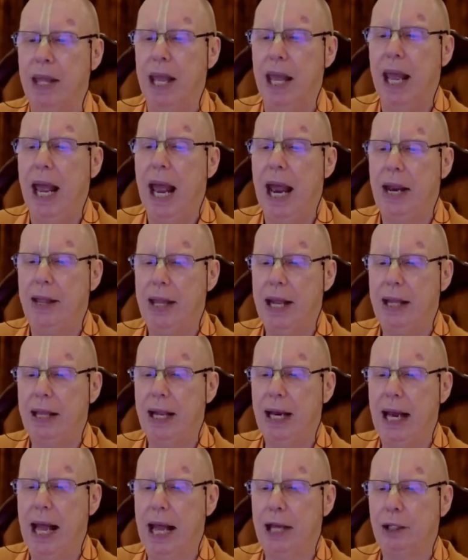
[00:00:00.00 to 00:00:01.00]
And then
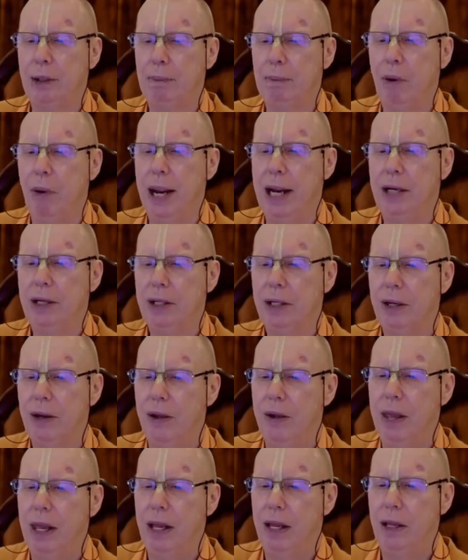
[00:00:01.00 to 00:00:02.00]
the last point,
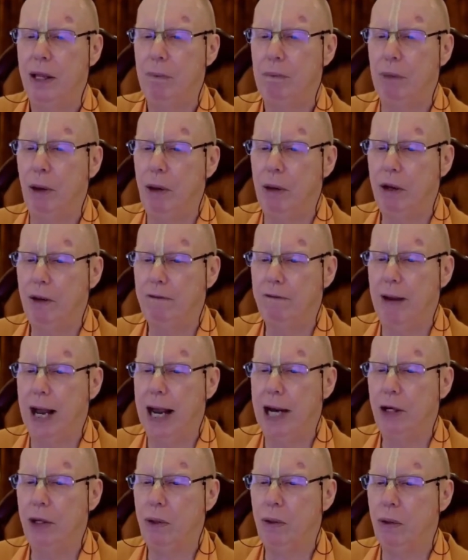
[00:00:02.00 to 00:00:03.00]
the bona
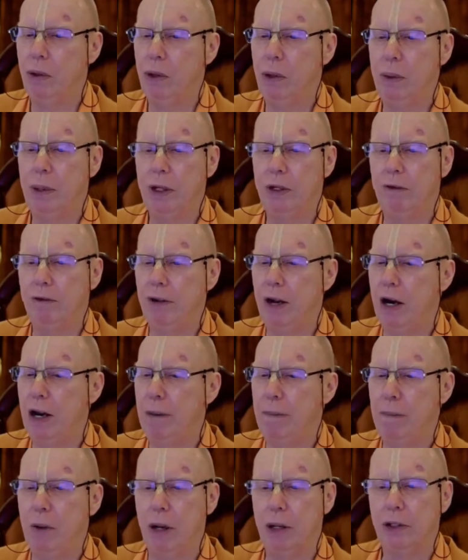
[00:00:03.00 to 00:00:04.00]
fide guru is very
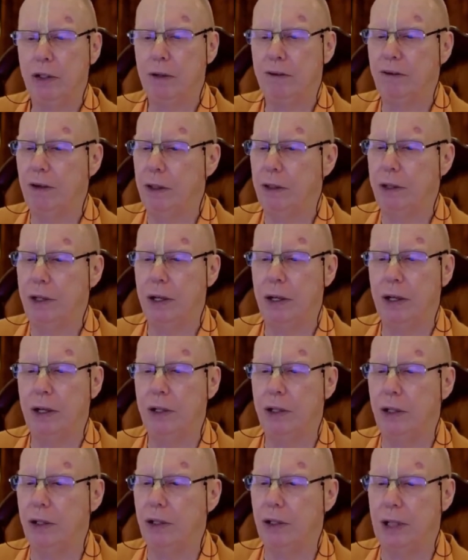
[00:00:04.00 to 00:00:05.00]
merciful to the
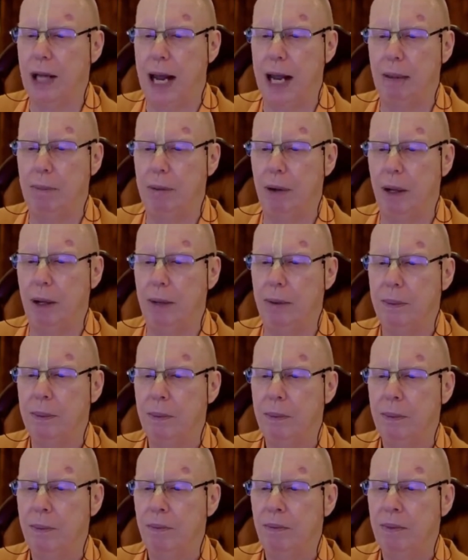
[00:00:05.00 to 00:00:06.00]
disciple.
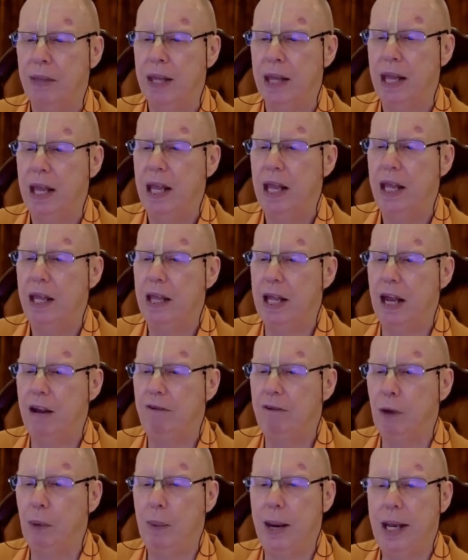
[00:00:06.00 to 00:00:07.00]

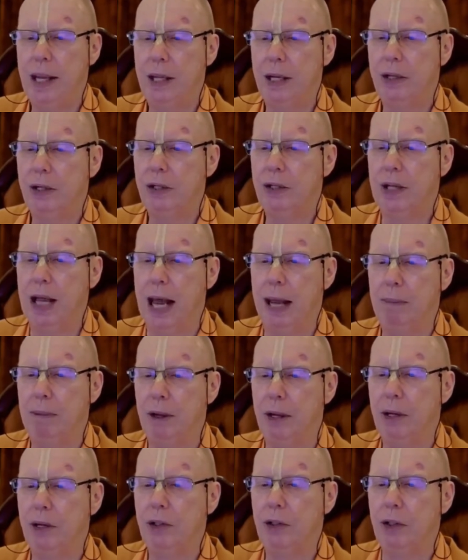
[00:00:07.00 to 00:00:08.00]
Therefore, when the
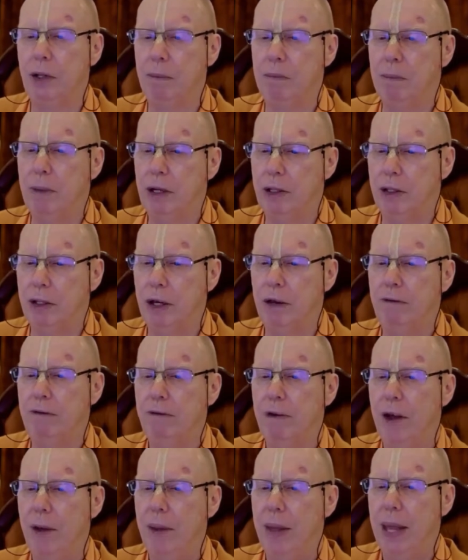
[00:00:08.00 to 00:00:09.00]
disciple is submissive
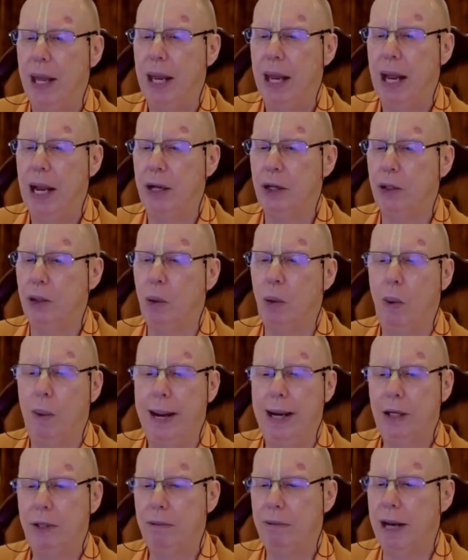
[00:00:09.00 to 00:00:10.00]
and is
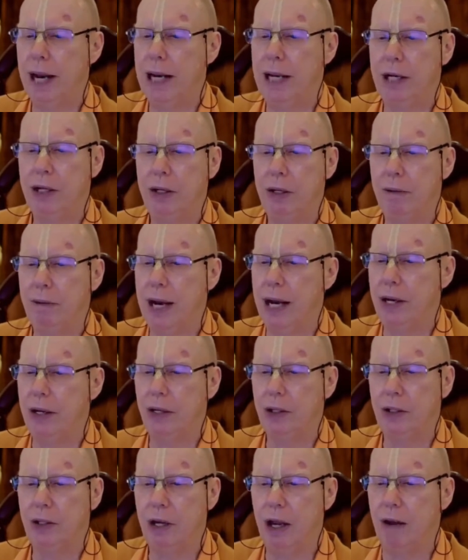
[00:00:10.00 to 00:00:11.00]
always ready to render
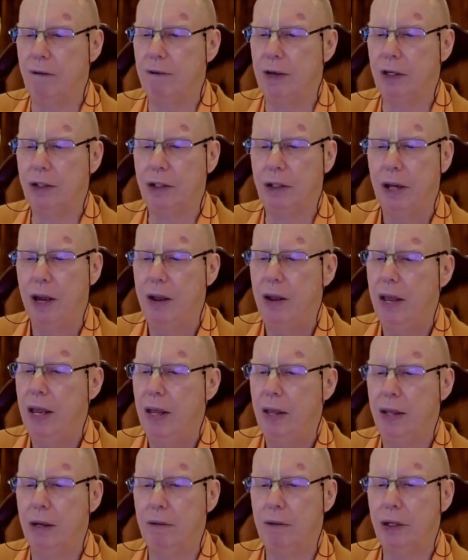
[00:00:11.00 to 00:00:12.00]
service,
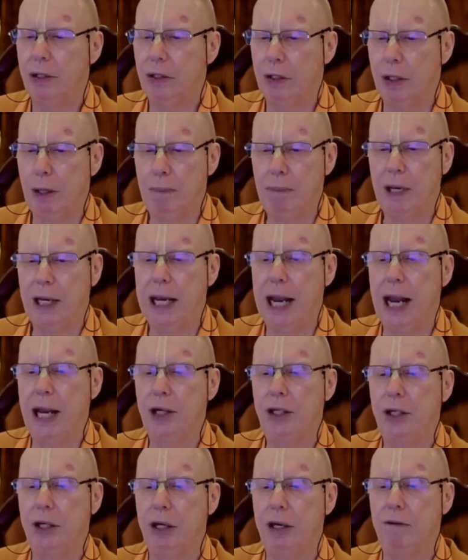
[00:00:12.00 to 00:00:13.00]
the
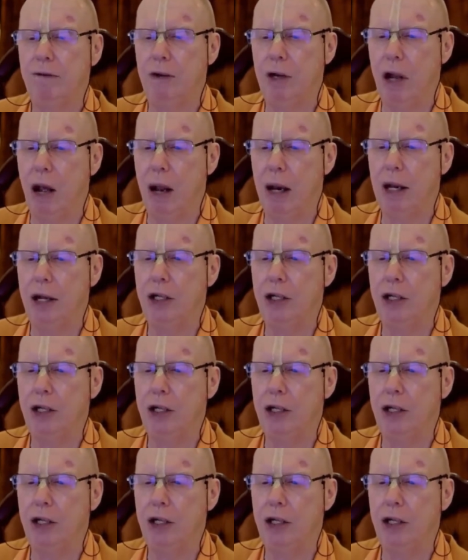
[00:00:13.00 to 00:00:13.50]
reciprocation of knowledge